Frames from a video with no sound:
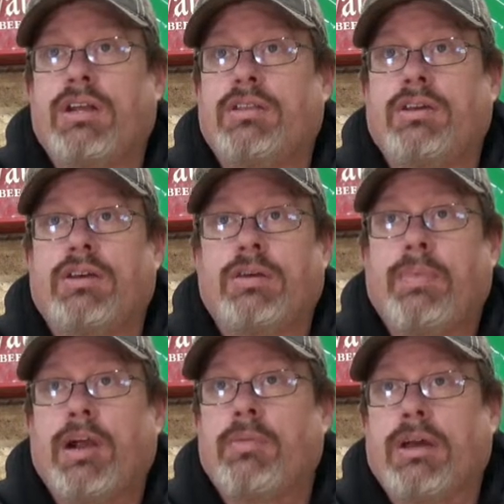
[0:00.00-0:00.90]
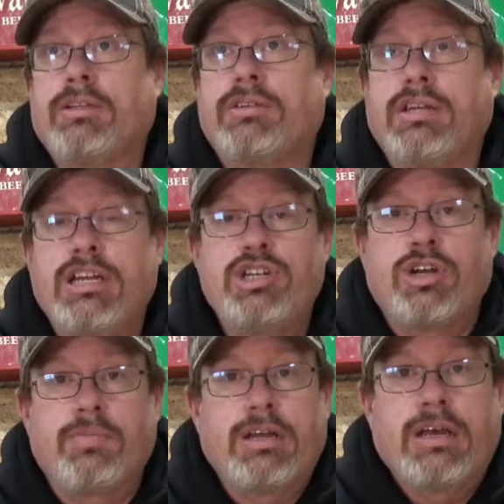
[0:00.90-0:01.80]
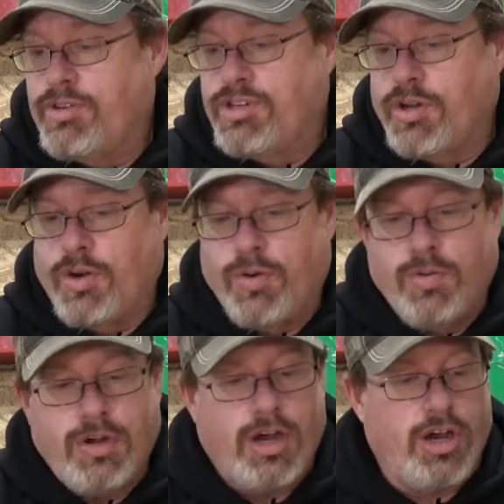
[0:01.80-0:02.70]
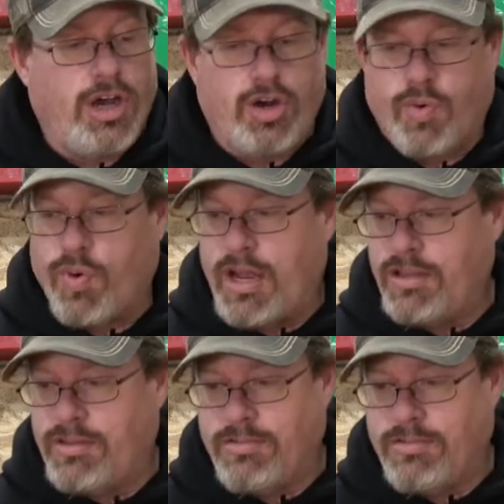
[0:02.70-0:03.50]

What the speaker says: in the pyramids in Egypt. So a great